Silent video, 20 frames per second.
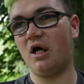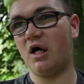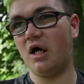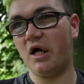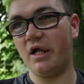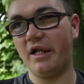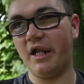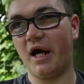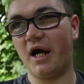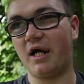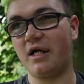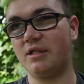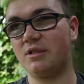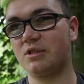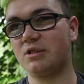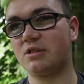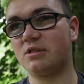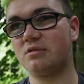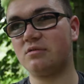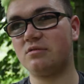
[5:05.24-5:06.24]
at night
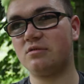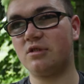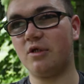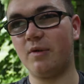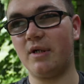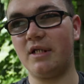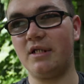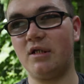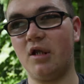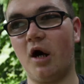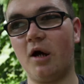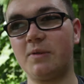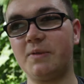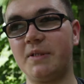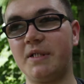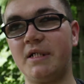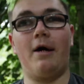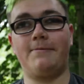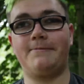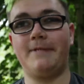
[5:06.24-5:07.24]
just doing
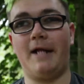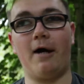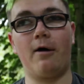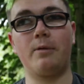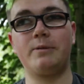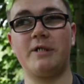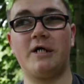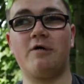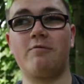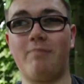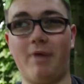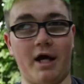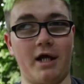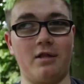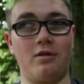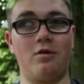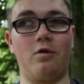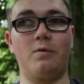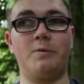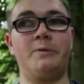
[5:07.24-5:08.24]
nothing. I've now found my
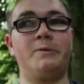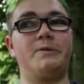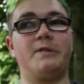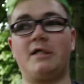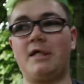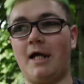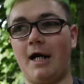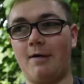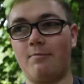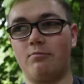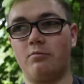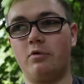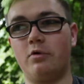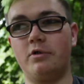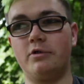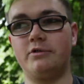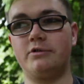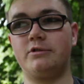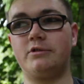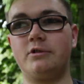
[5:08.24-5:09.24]
love for
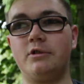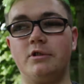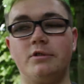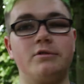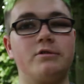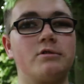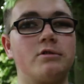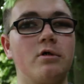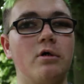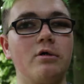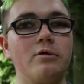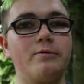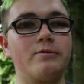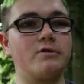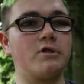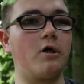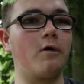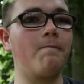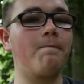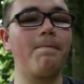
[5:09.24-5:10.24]
cameras and stuff,
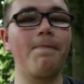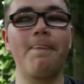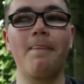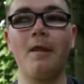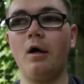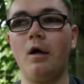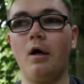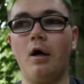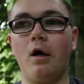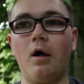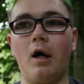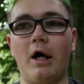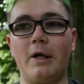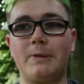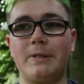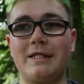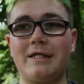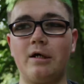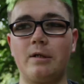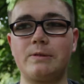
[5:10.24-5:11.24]
so I
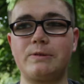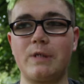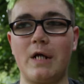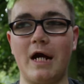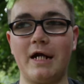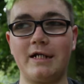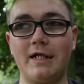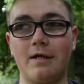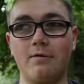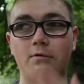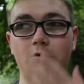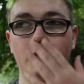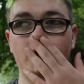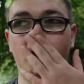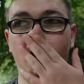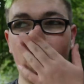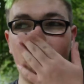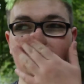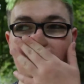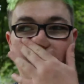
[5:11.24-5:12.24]
think on Friday I'm going to
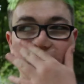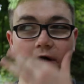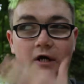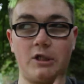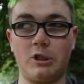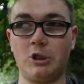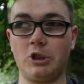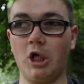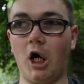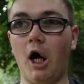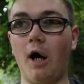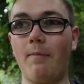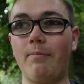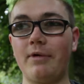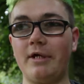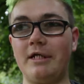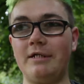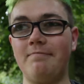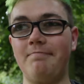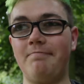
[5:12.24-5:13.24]
go to a shop
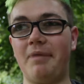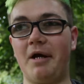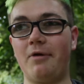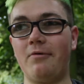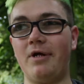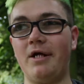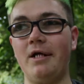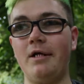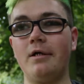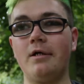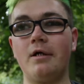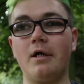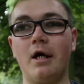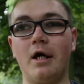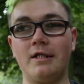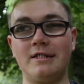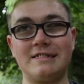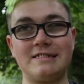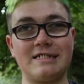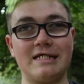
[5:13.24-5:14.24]
in Bury
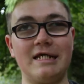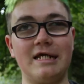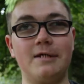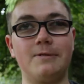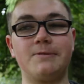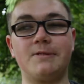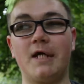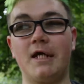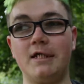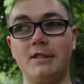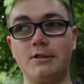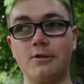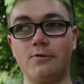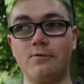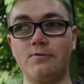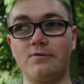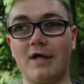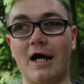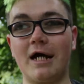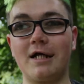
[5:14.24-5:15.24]
and see if they
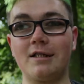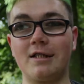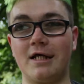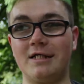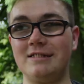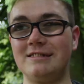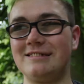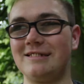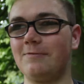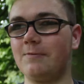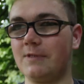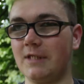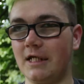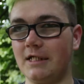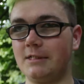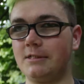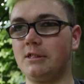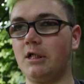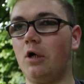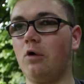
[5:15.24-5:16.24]
do that lens. If
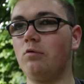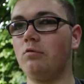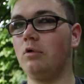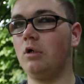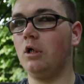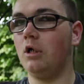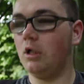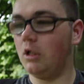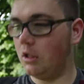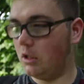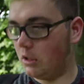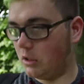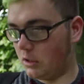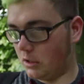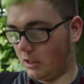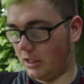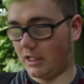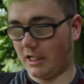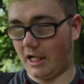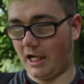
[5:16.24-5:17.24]
they don't,
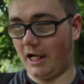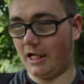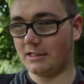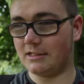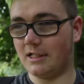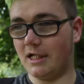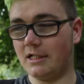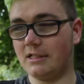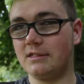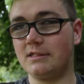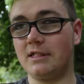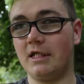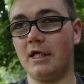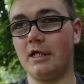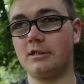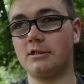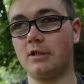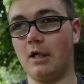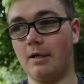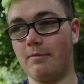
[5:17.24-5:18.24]
I can't test
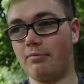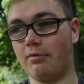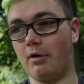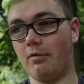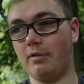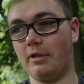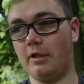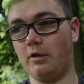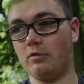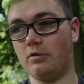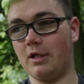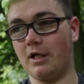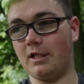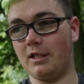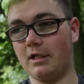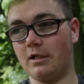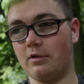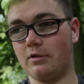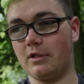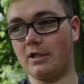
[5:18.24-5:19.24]
it, so I'm probably
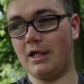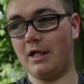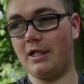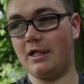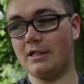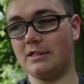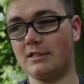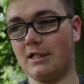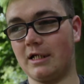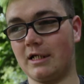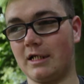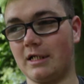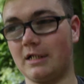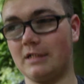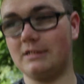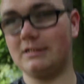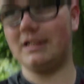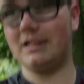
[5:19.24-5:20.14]
unlikely going to get it, because like I can